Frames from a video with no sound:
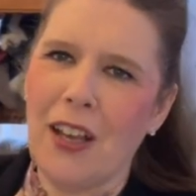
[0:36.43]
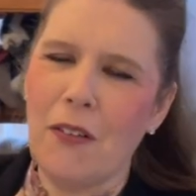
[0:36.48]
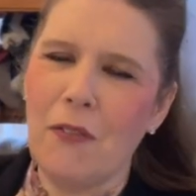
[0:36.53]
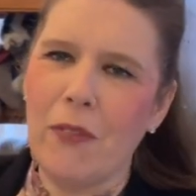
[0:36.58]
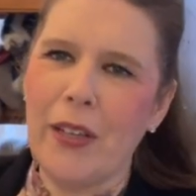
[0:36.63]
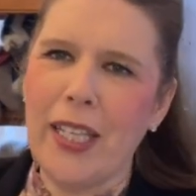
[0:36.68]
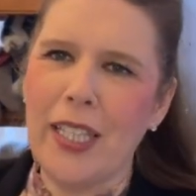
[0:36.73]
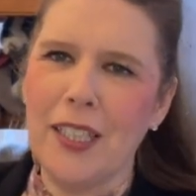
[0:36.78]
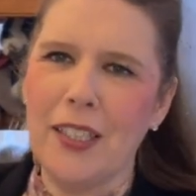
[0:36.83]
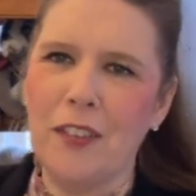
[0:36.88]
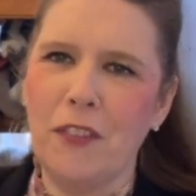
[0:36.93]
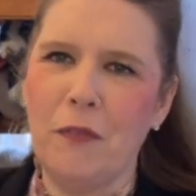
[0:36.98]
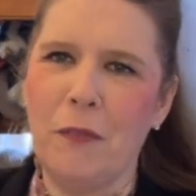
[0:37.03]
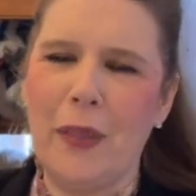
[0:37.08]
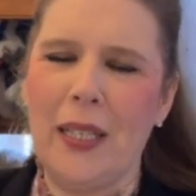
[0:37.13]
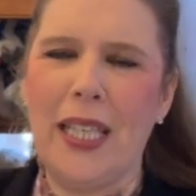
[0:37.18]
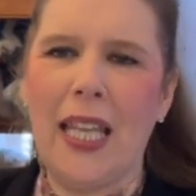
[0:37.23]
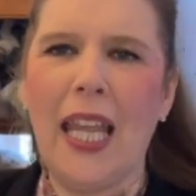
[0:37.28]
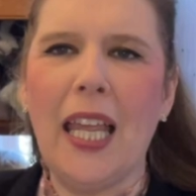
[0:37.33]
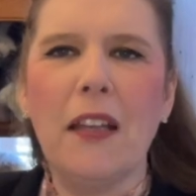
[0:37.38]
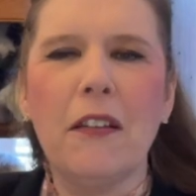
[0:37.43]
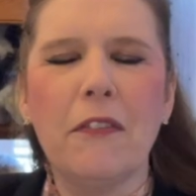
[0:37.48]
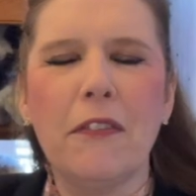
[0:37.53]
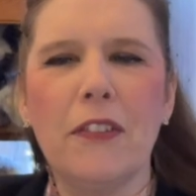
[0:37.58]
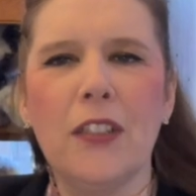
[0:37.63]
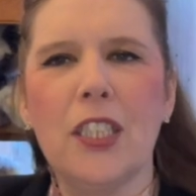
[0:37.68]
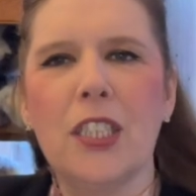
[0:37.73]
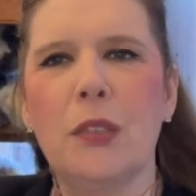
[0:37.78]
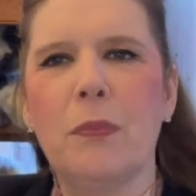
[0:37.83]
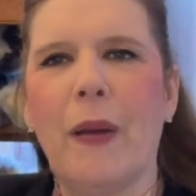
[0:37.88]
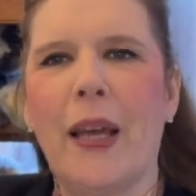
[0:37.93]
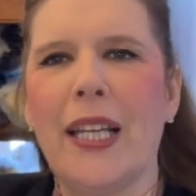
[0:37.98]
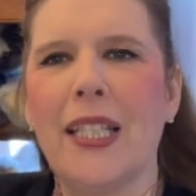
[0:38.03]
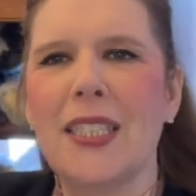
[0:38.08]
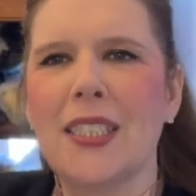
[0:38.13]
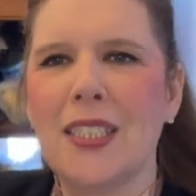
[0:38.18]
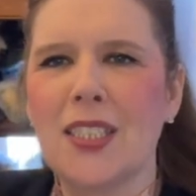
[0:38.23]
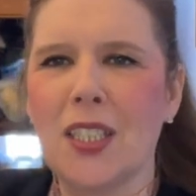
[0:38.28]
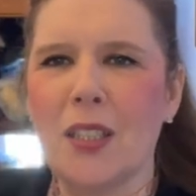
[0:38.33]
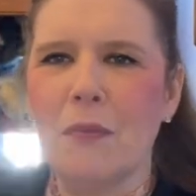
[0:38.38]
and we love being influenced by
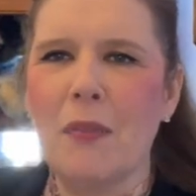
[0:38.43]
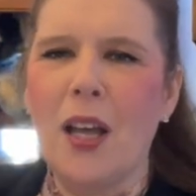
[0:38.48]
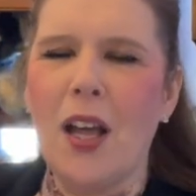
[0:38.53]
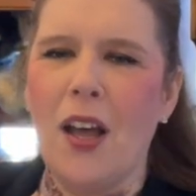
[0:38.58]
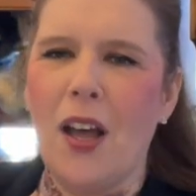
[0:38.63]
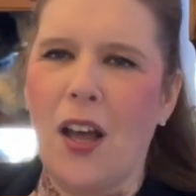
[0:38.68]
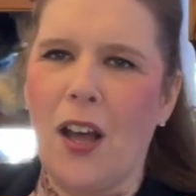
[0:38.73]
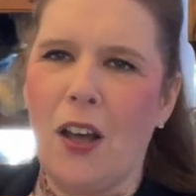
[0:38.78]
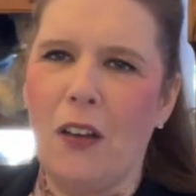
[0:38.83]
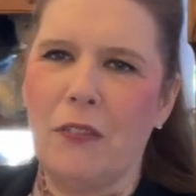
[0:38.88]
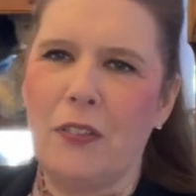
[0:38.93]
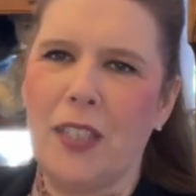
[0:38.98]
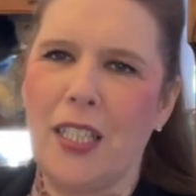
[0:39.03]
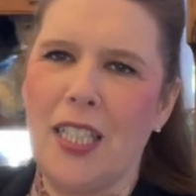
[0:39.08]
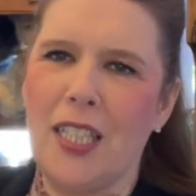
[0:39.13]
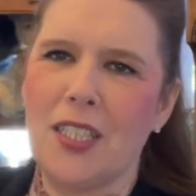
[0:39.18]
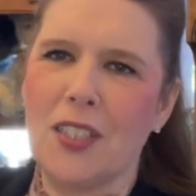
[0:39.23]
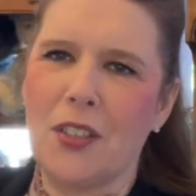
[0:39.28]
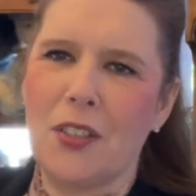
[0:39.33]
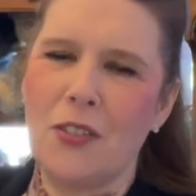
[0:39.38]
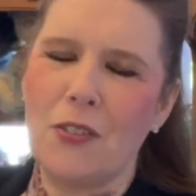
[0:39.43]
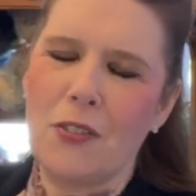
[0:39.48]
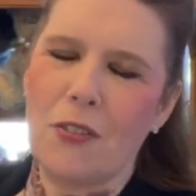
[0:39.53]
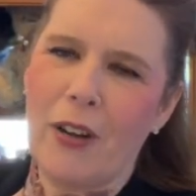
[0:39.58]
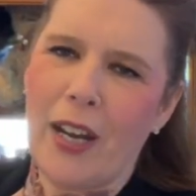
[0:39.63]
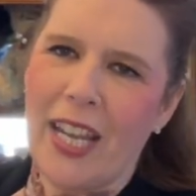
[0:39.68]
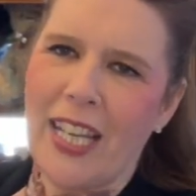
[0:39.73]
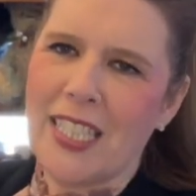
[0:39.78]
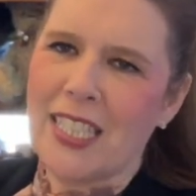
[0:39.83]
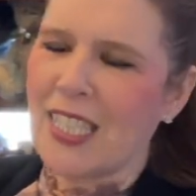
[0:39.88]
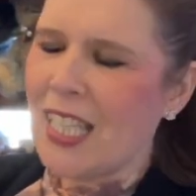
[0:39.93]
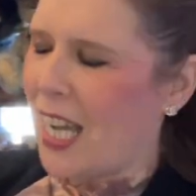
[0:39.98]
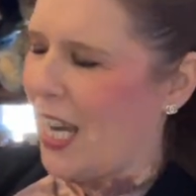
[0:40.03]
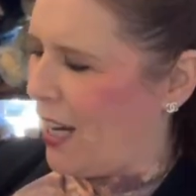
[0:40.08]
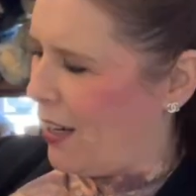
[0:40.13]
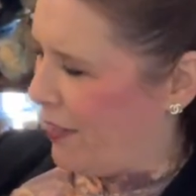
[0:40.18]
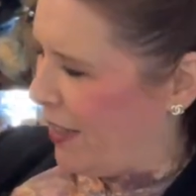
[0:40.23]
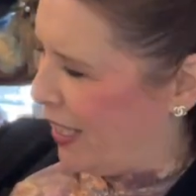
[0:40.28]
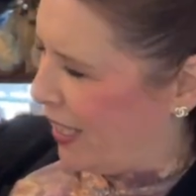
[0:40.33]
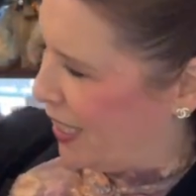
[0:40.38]
some of these great
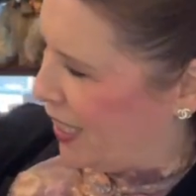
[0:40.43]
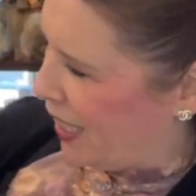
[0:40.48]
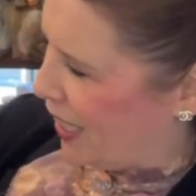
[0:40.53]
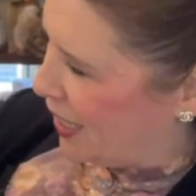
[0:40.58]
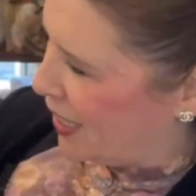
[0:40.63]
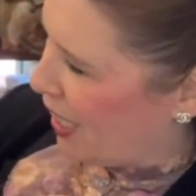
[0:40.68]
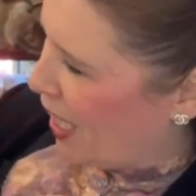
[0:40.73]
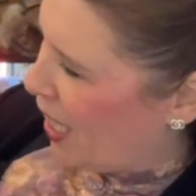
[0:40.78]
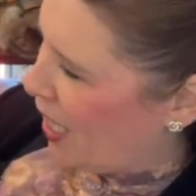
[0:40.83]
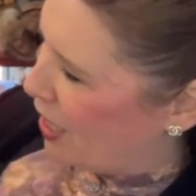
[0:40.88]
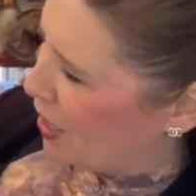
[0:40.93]
characters.